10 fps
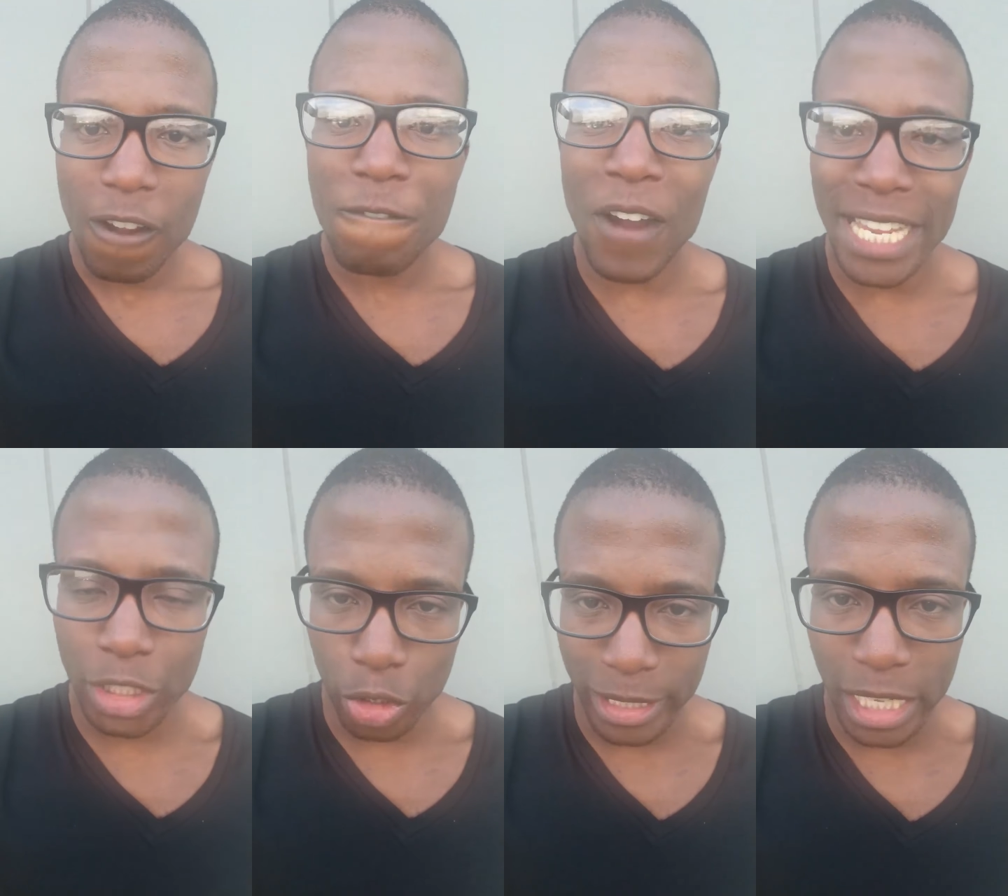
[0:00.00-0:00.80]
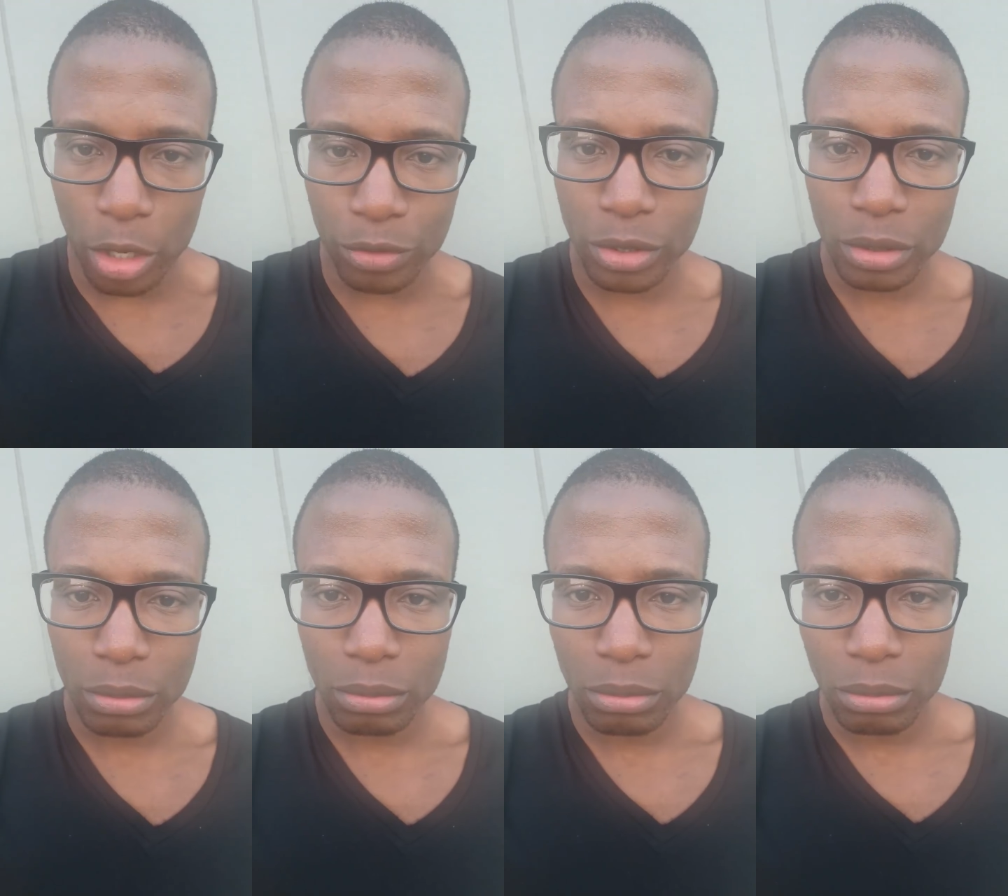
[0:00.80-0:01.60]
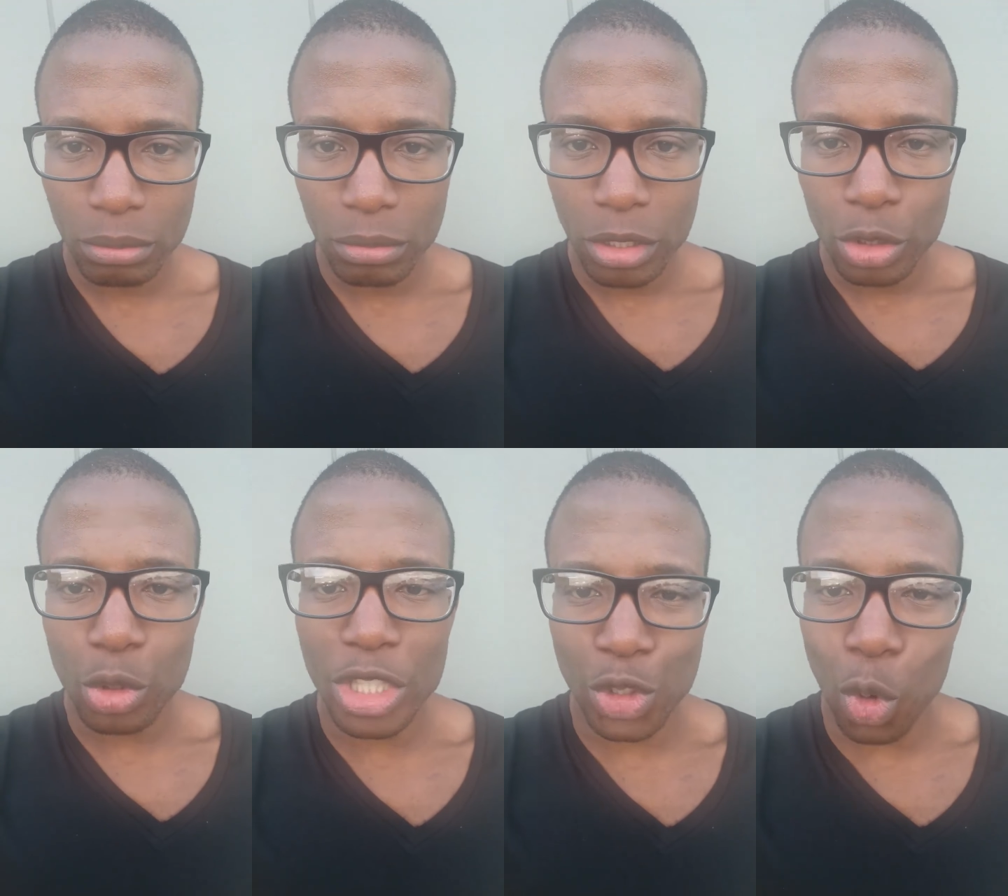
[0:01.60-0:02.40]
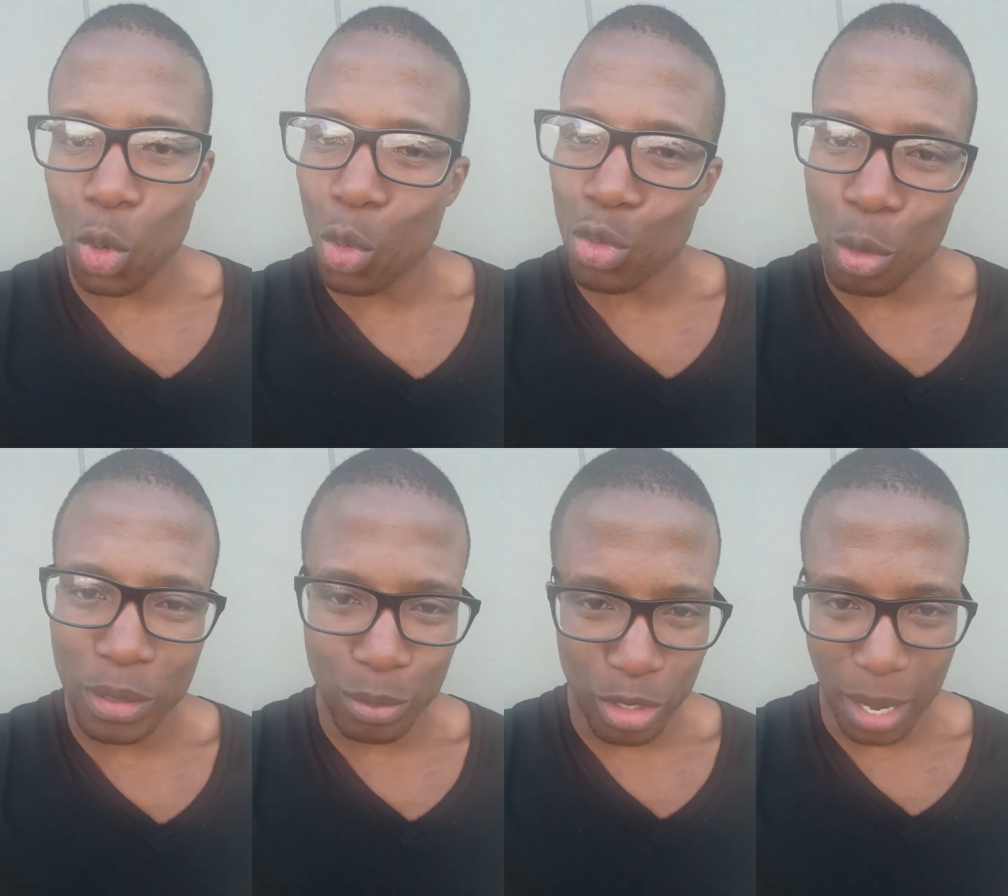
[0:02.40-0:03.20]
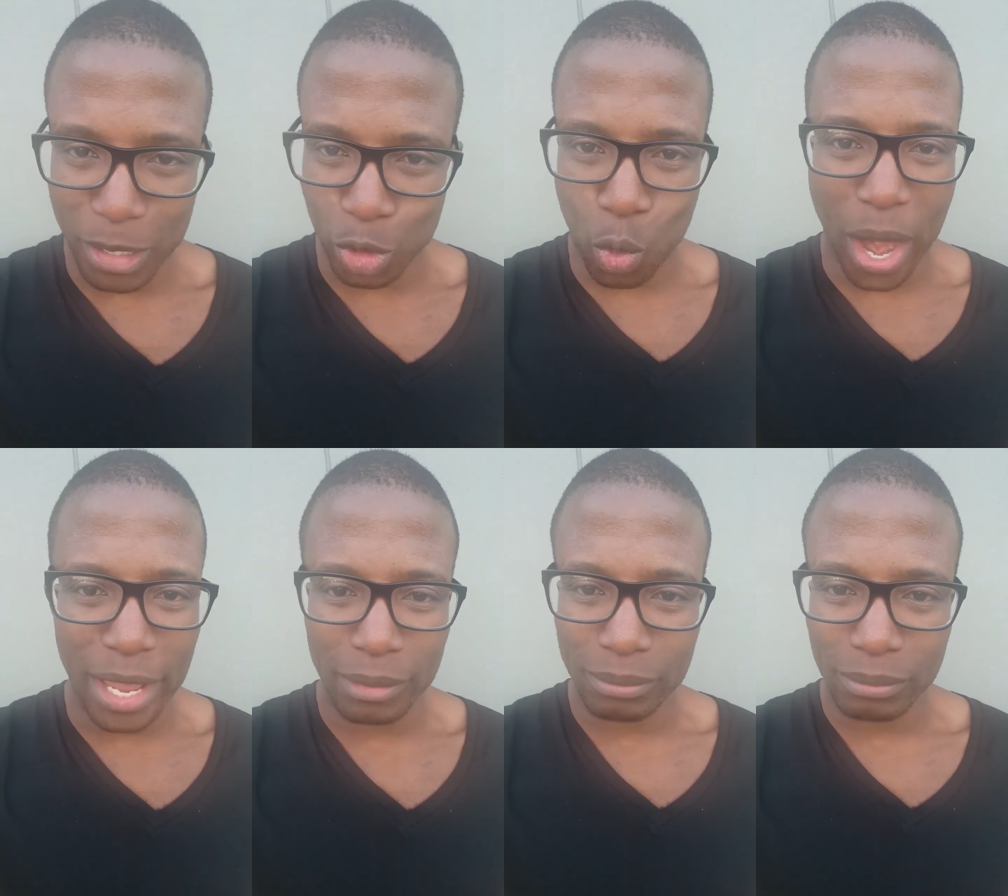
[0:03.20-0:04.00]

find yourselves to the so-called Robert Mugabe Square.